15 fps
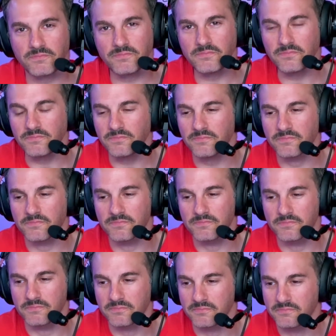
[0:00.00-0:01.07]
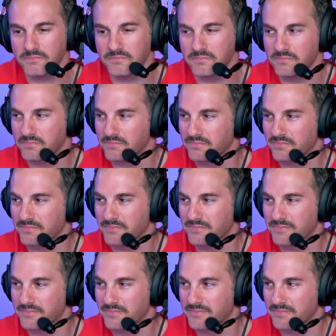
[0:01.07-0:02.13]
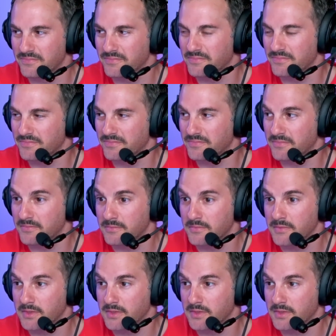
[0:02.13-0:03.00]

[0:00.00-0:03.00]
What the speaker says: (not speaking)